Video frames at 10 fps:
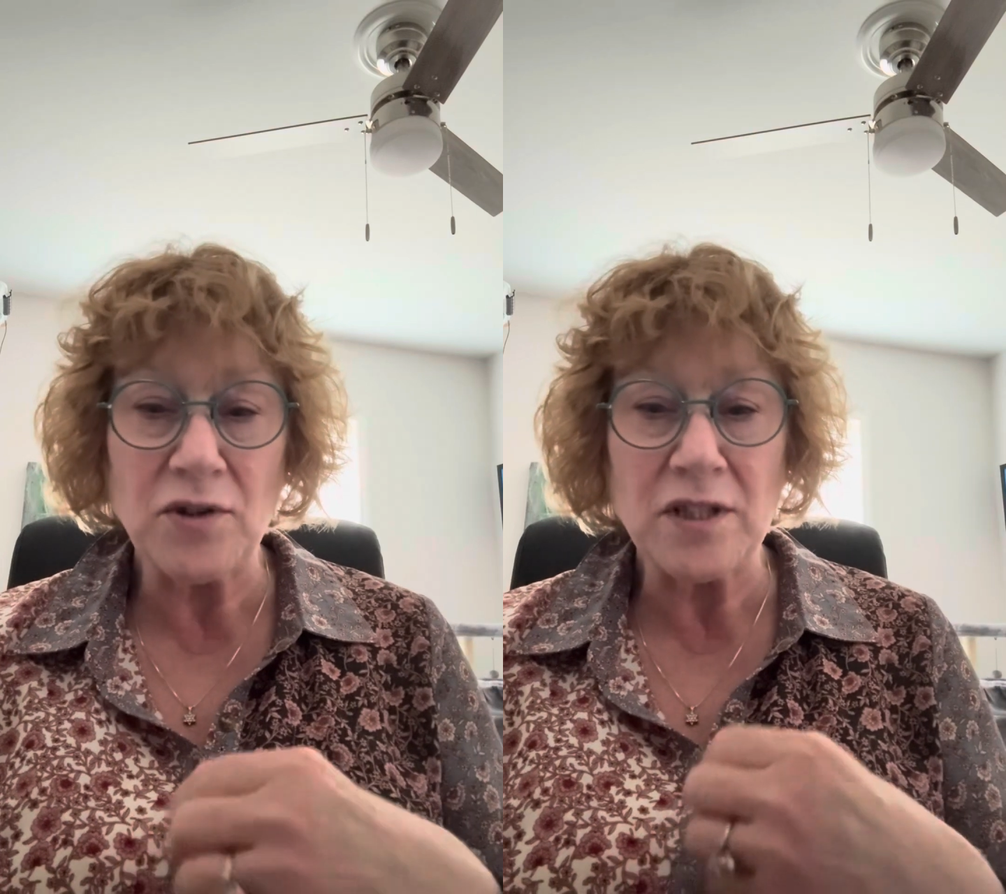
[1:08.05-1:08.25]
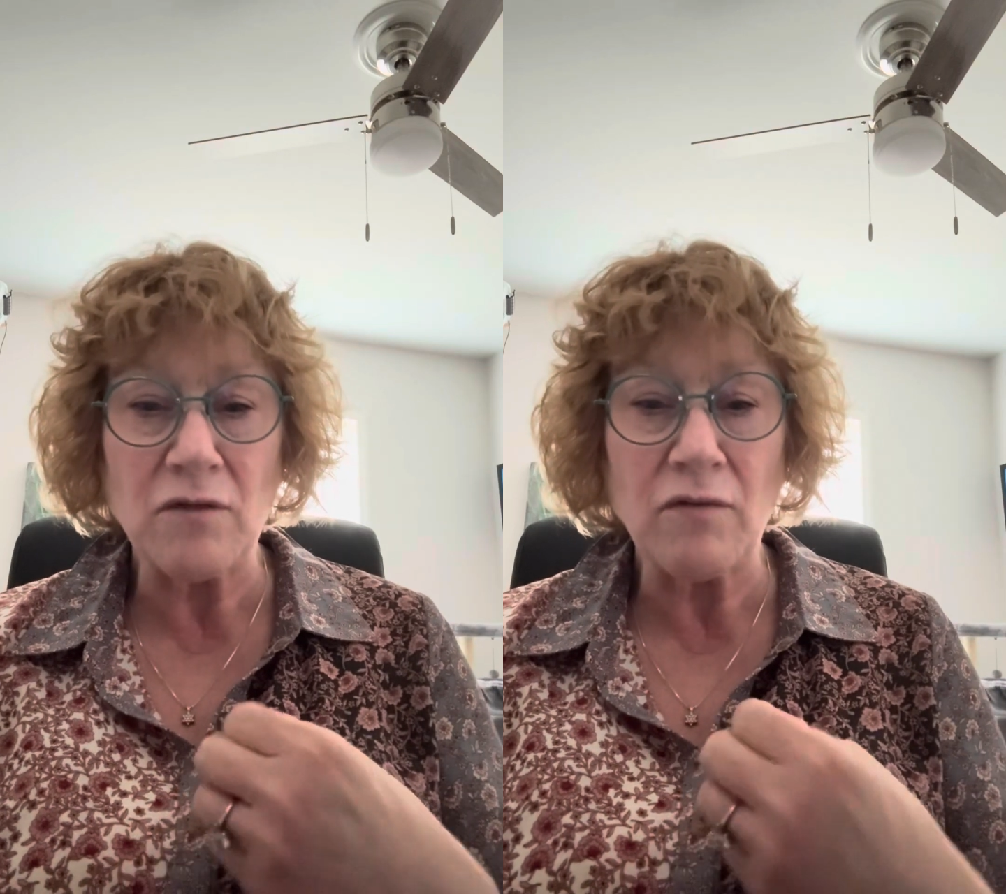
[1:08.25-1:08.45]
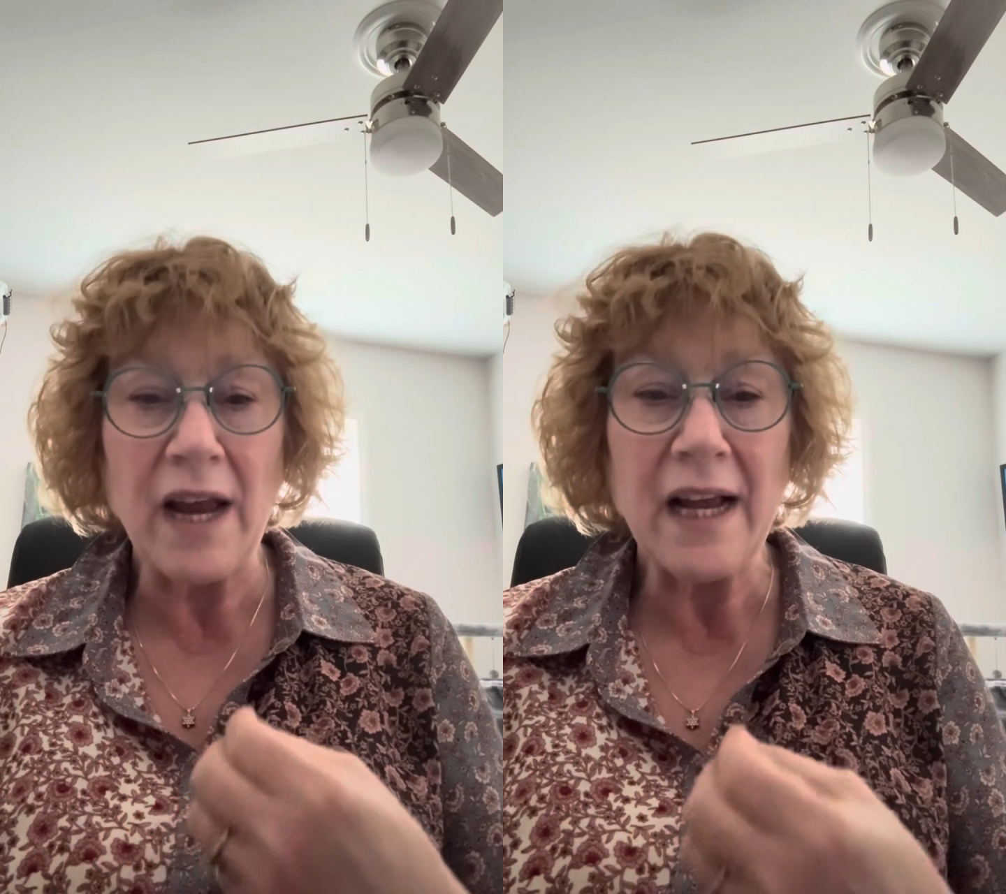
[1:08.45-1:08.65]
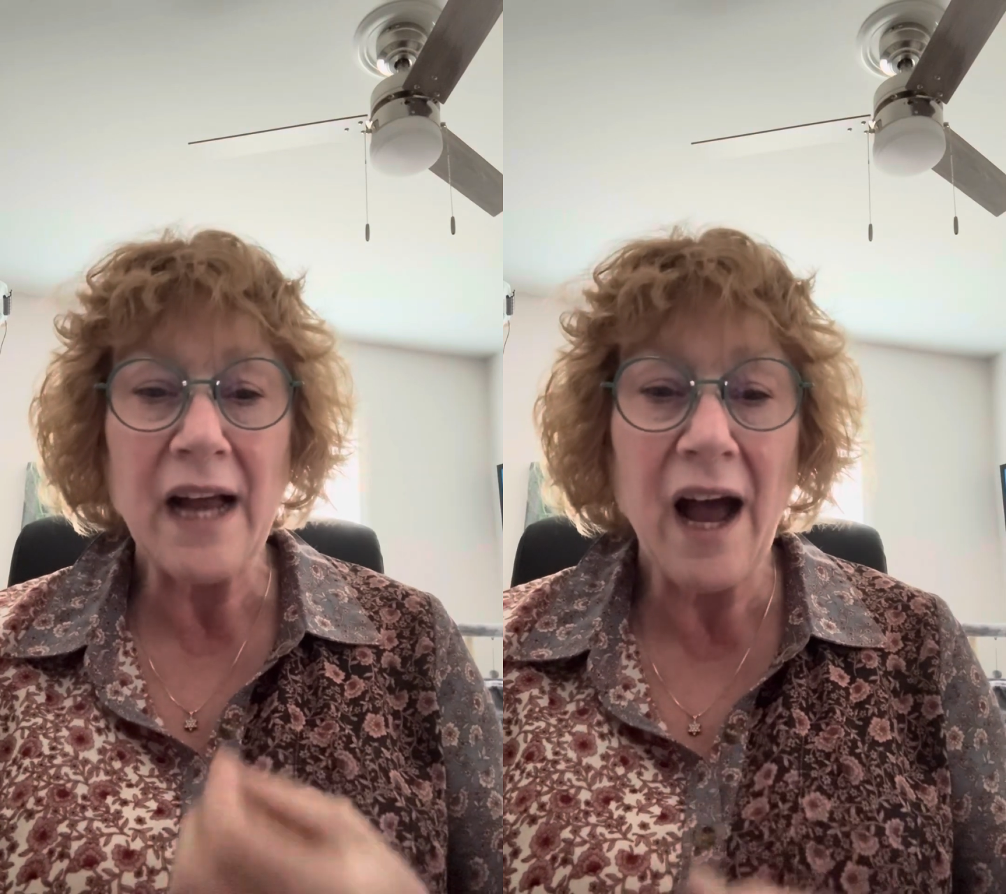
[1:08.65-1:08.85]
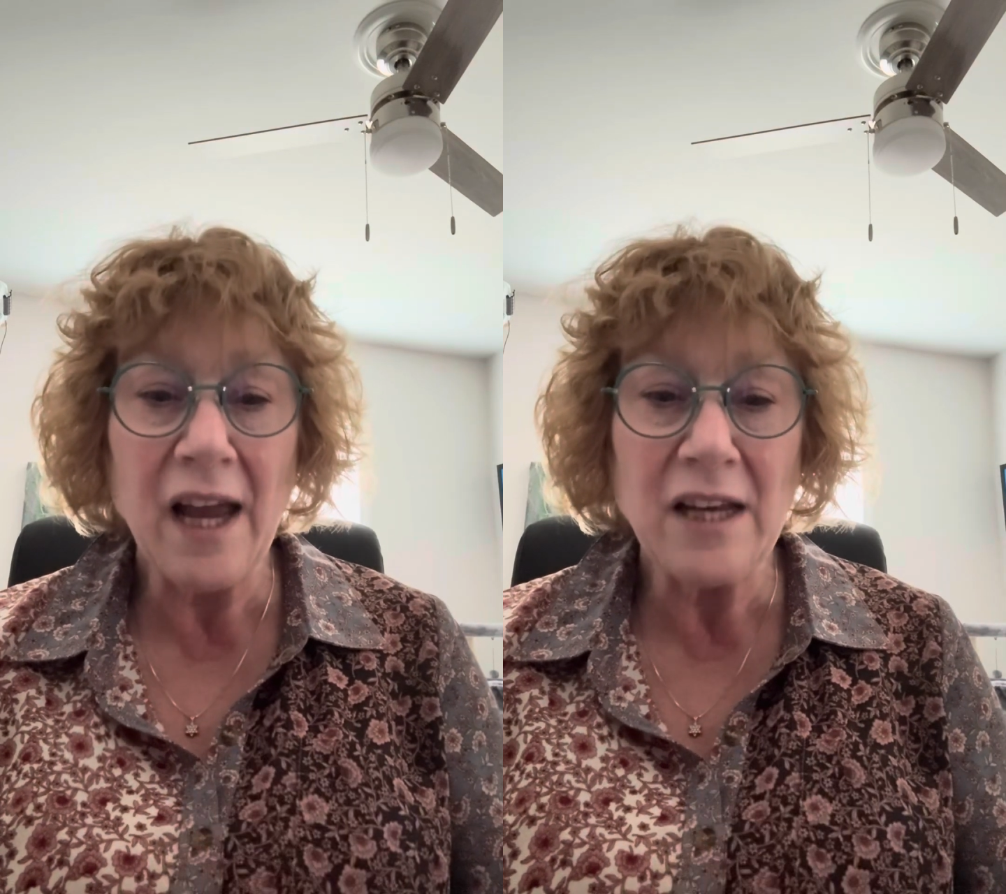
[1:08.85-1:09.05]
Is the right
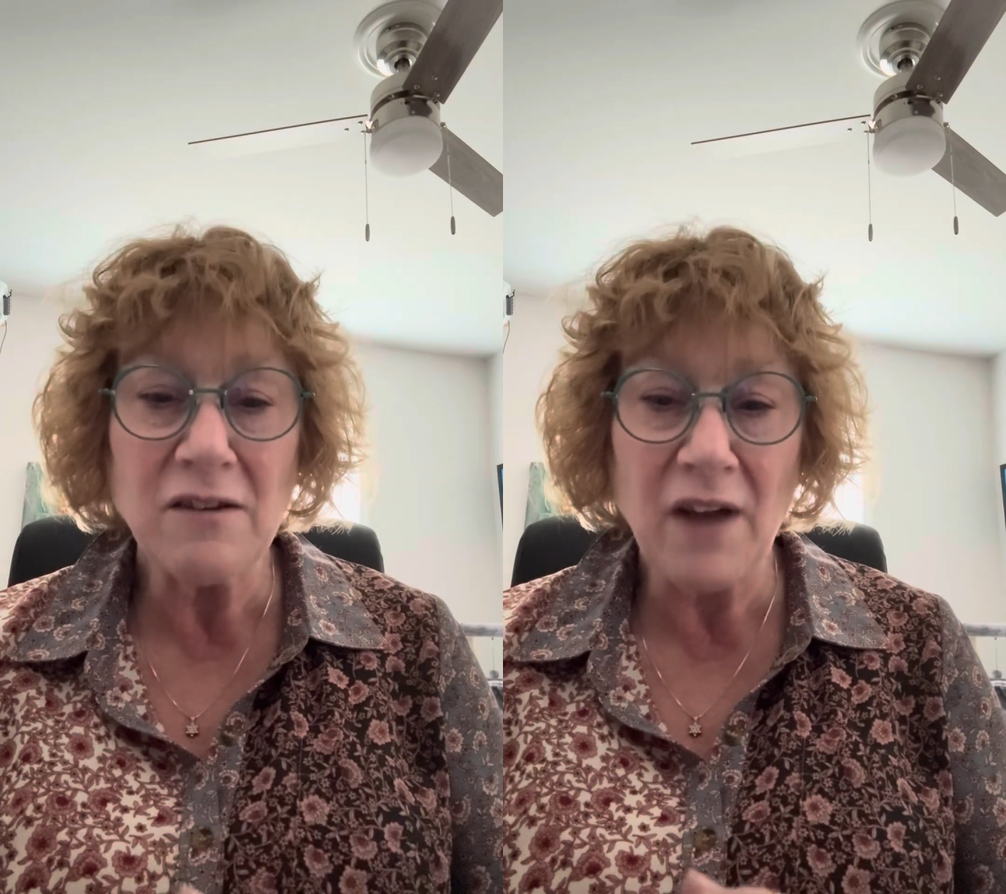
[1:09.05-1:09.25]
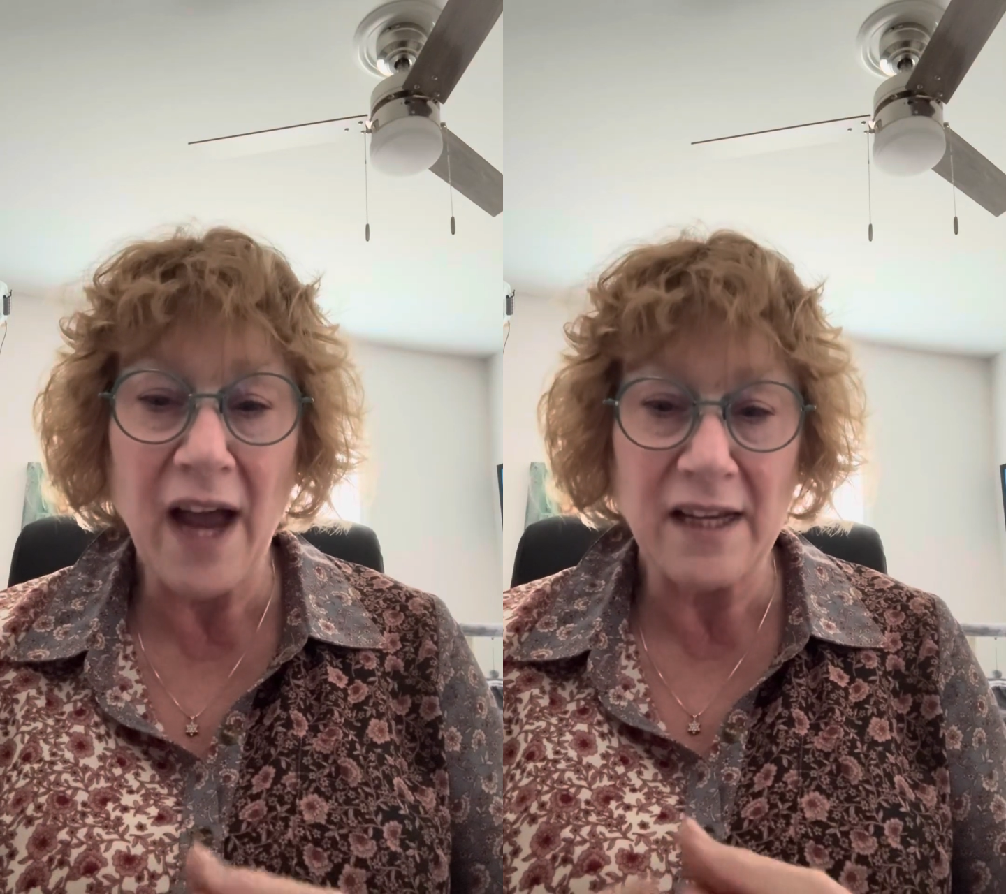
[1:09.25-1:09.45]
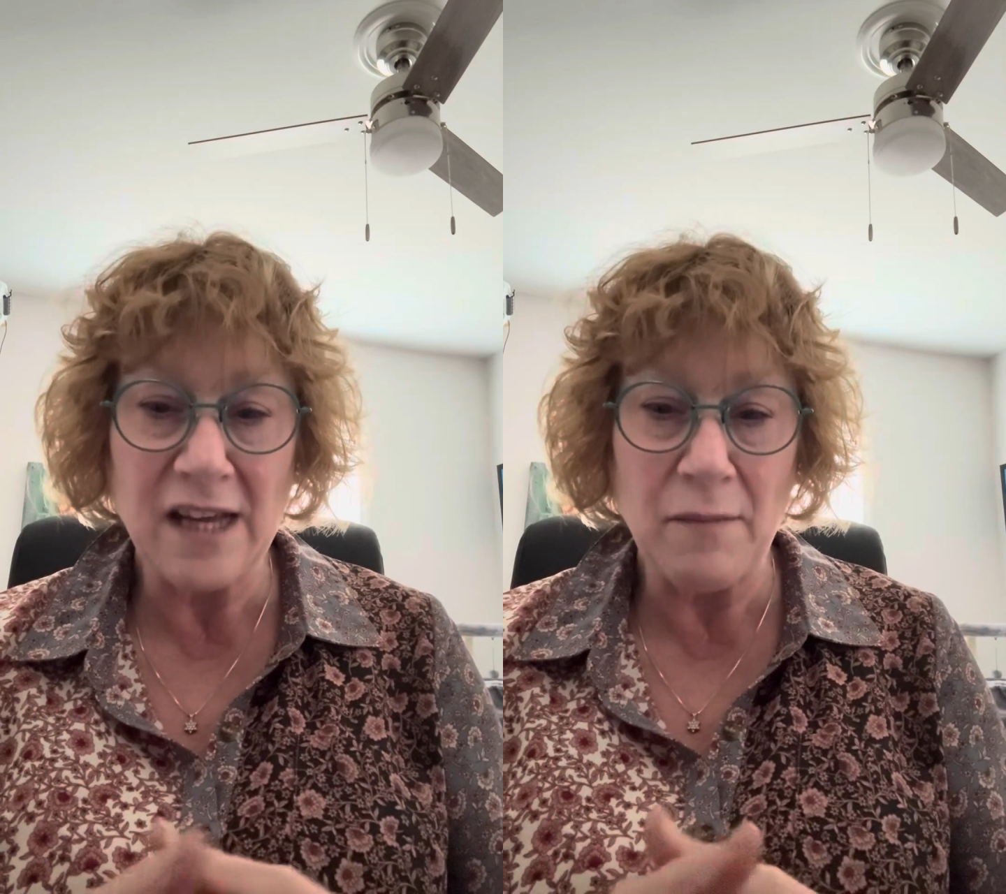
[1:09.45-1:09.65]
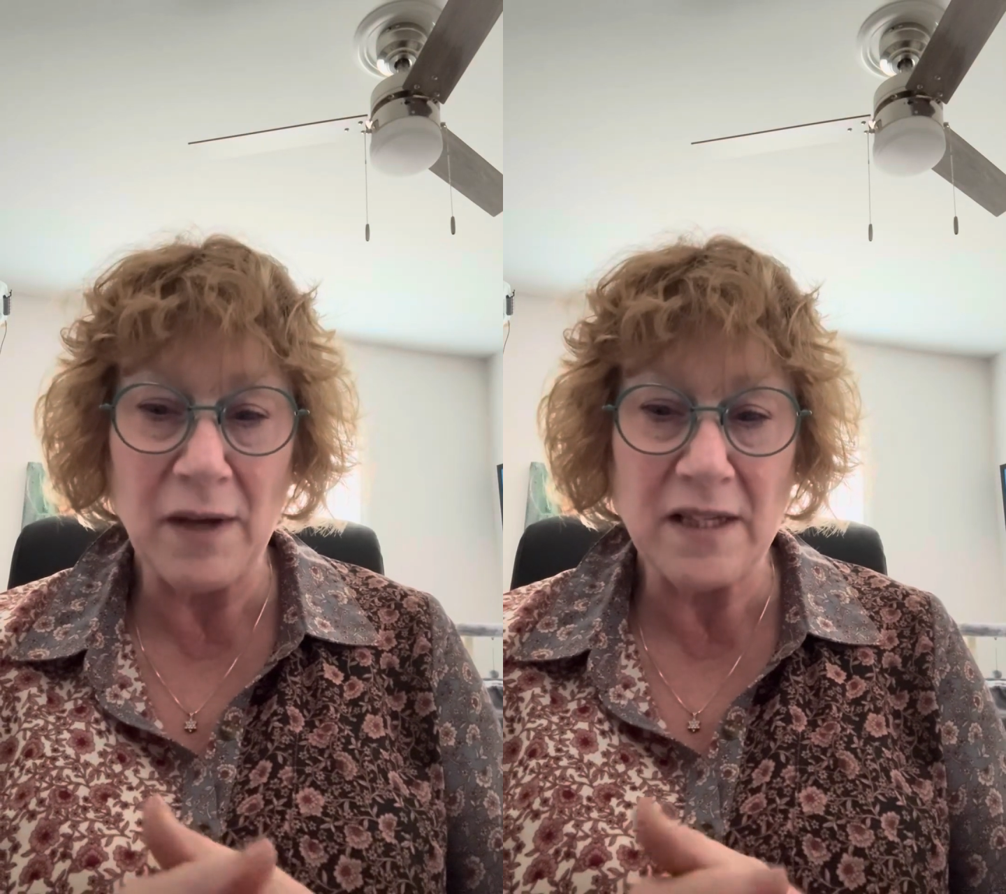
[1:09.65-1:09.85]
kind of academic